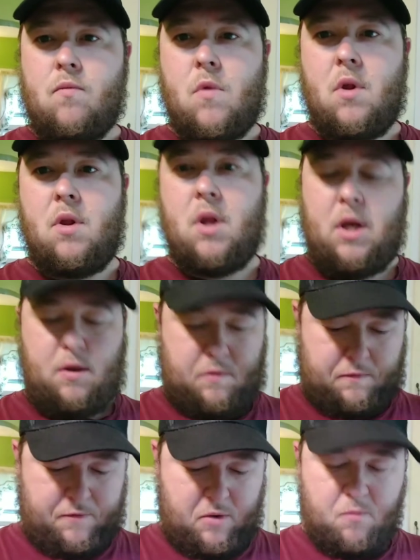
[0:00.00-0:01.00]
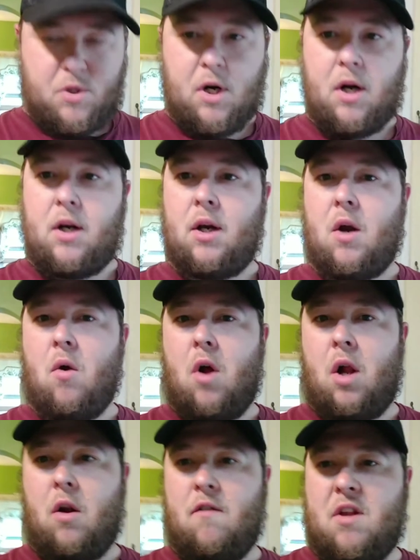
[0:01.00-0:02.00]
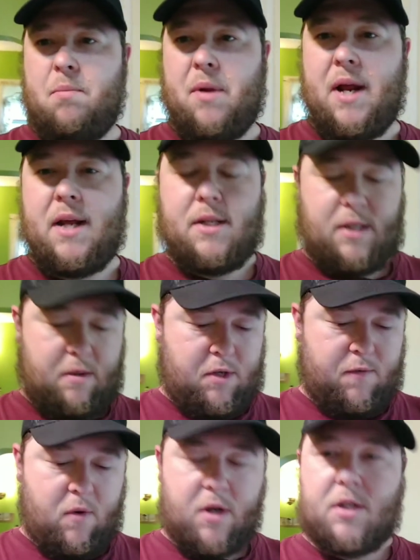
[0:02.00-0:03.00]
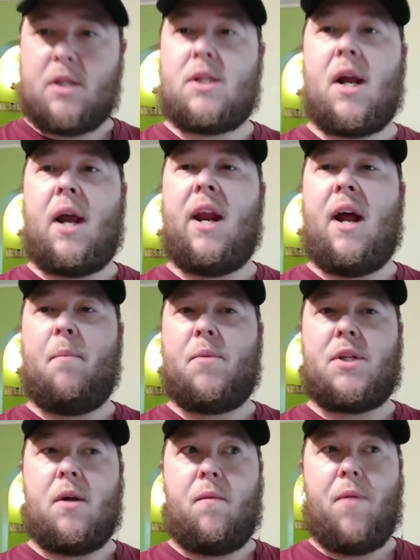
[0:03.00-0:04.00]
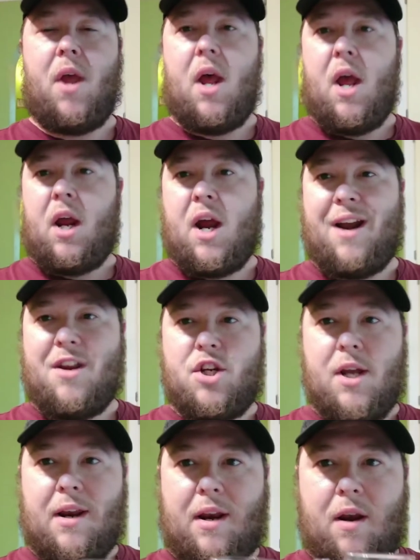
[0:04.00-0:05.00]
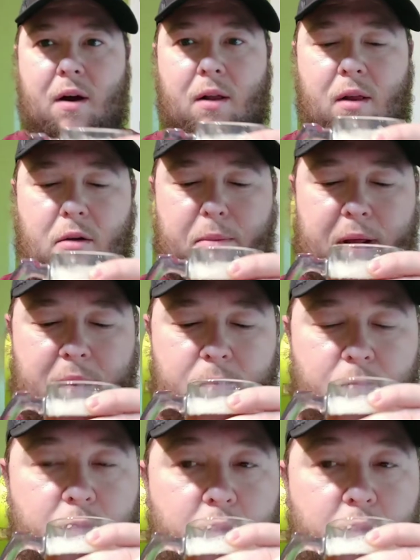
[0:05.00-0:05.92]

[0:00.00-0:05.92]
the foam started to go all over the place and I was forced to suck it up, so kind of cheated here a little bit.